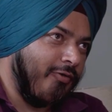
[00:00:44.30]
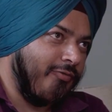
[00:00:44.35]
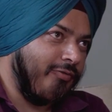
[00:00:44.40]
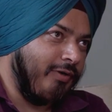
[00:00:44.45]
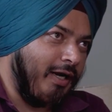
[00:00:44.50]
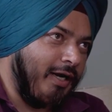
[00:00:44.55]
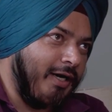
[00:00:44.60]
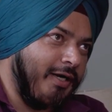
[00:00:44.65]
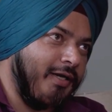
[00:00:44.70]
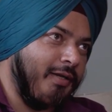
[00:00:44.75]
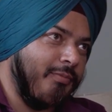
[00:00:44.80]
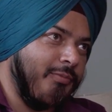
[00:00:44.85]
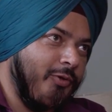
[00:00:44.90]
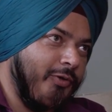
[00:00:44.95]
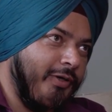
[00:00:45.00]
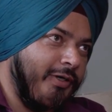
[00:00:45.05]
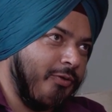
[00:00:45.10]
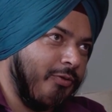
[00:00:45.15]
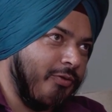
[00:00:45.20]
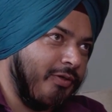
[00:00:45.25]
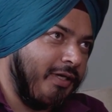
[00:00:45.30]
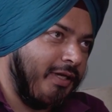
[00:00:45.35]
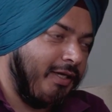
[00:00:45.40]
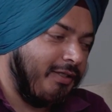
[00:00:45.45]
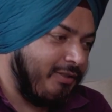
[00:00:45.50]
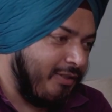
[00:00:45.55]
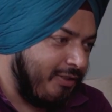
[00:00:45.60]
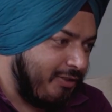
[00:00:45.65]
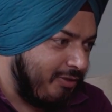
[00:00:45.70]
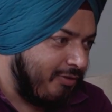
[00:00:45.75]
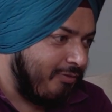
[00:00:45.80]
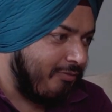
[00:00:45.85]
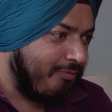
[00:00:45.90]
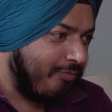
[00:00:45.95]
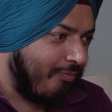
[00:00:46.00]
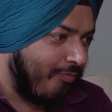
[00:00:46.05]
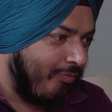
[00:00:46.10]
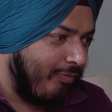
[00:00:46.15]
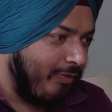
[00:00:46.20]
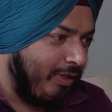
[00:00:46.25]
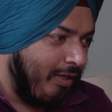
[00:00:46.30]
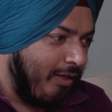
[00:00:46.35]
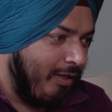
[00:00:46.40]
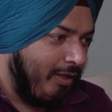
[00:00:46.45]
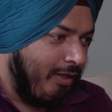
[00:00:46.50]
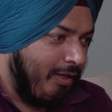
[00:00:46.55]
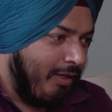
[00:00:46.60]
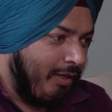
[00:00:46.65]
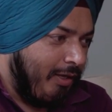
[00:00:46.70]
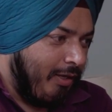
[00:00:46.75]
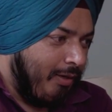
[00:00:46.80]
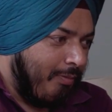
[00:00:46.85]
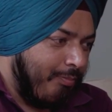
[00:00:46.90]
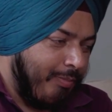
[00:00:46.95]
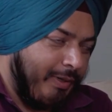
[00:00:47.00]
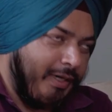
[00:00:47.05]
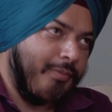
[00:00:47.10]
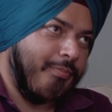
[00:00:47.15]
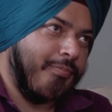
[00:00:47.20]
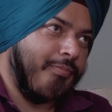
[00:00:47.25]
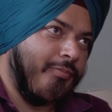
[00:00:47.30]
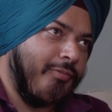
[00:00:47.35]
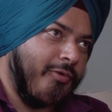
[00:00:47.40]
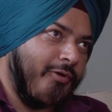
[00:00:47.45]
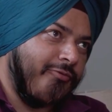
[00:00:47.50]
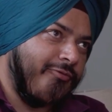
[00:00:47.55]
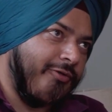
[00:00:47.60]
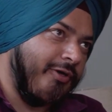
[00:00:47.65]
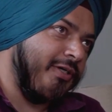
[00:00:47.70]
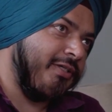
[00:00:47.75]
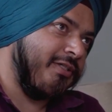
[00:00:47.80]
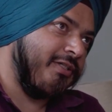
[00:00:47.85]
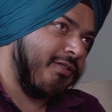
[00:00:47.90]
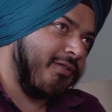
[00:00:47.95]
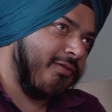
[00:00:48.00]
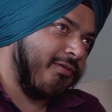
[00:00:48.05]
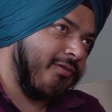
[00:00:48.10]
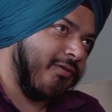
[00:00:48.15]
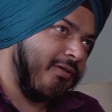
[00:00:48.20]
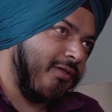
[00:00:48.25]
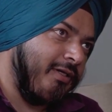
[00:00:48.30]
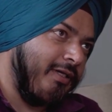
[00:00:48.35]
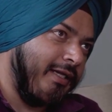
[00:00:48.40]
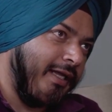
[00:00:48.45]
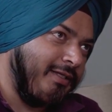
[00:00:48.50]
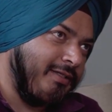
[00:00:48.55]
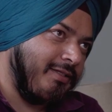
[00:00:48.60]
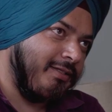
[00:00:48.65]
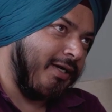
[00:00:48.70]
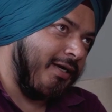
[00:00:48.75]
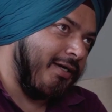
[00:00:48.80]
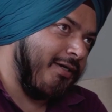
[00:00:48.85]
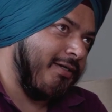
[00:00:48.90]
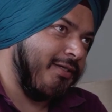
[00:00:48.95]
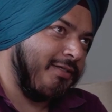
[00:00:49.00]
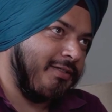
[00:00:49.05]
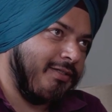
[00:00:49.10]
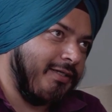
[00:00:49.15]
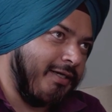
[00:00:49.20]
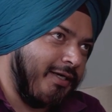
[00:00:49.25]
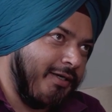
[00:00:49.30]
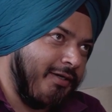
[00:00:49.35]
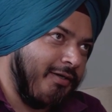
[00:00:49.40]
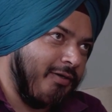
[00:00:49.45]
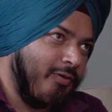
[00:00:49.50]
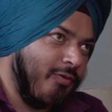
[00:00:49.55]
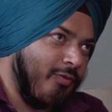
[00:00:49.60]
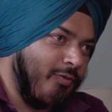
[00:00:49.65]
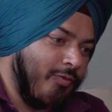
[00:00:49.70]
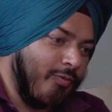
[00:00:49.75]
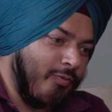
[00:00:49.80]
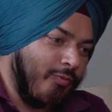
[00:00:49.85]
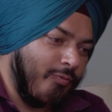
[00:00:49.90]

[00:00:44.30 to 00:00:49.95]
of RWA tokenization. But first, let's understand